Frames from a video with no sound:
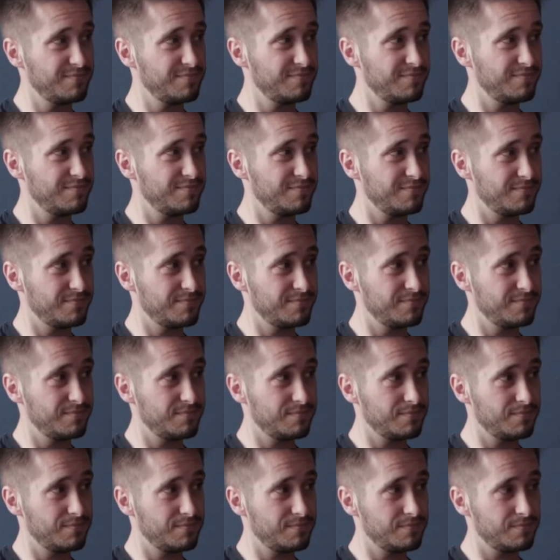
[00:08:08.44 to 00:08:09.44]

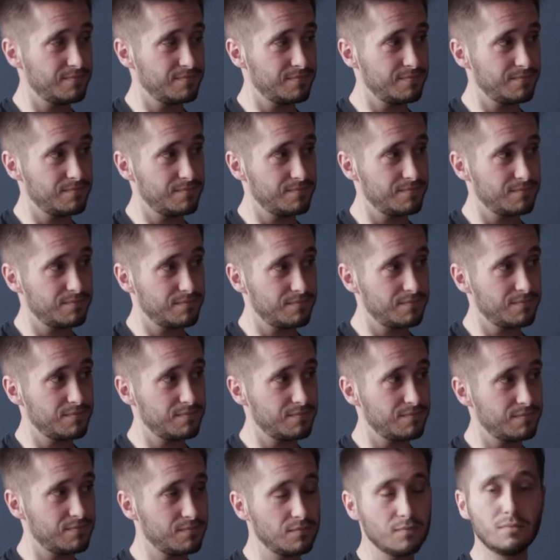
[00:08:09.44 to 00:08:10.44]

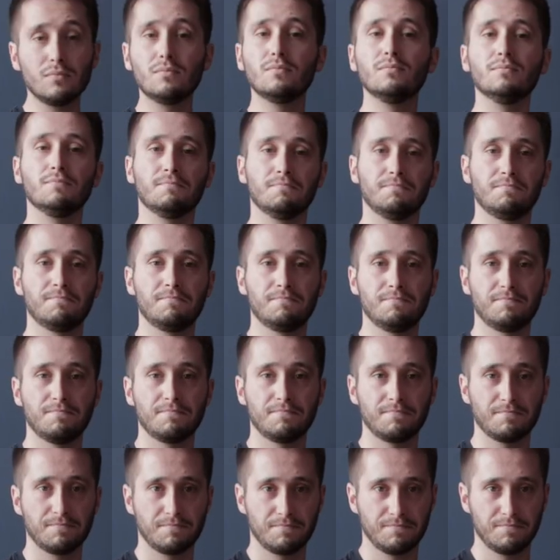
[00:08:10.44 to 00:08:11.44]

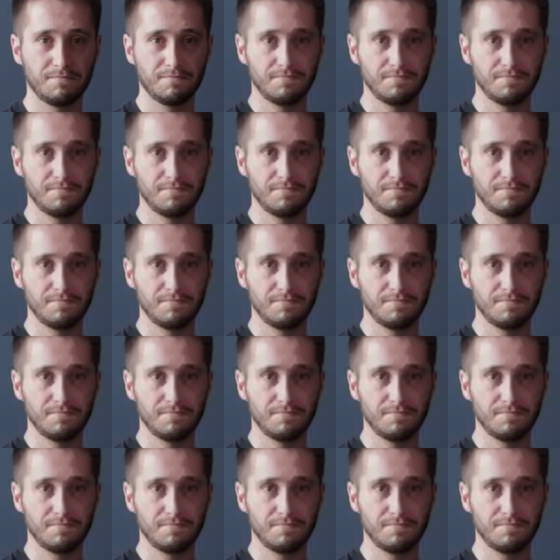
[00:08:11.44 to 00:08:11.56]
No words are spoken by the person on screen.